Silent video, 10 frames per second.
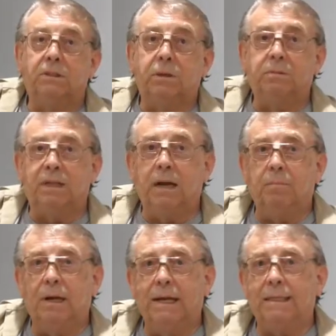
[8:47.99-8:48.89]

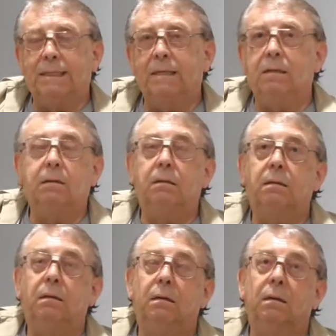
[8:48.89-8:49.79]
Sometime later,
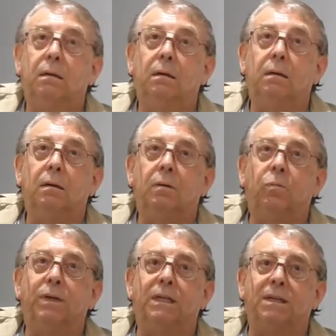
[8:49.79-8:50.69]

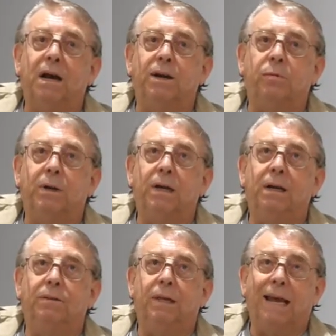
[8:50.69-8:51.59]
we decided we
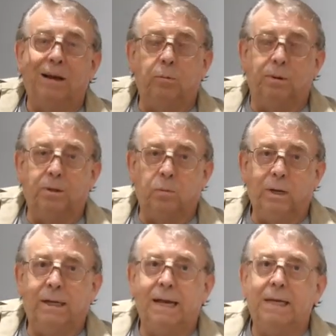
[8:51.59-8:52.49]
needed the help at the
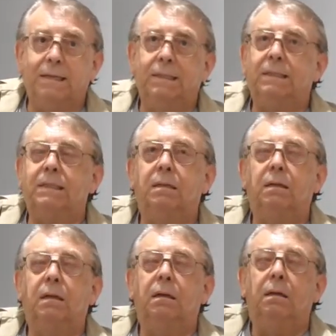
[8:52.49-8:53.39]
weekends.
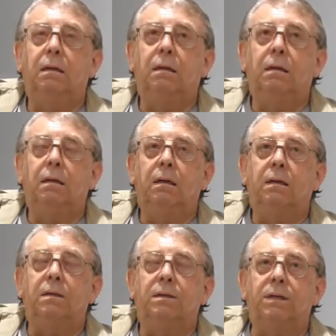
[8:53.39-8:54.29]

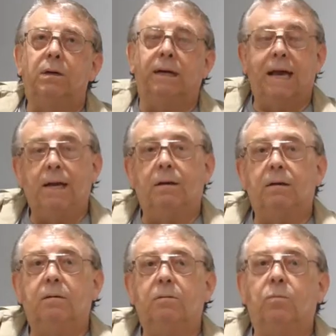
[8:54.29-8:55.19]
So
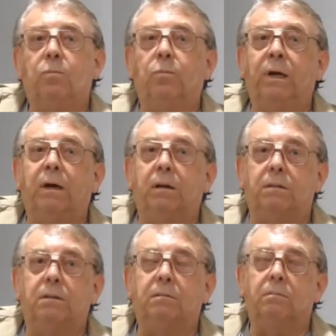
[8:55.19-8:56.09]
again, we
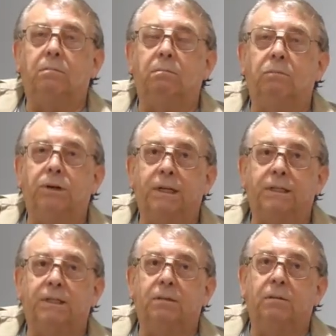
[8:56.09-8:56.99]
got
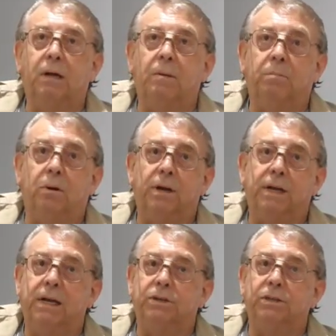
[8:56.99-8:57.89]
monies to employ
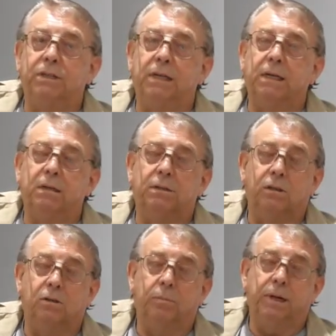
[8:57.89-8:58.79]
an agency
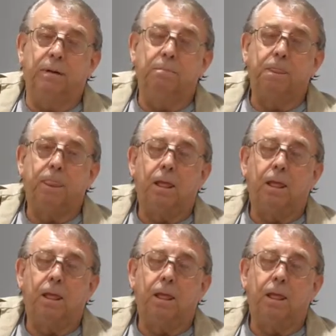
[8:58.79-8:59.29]
to come in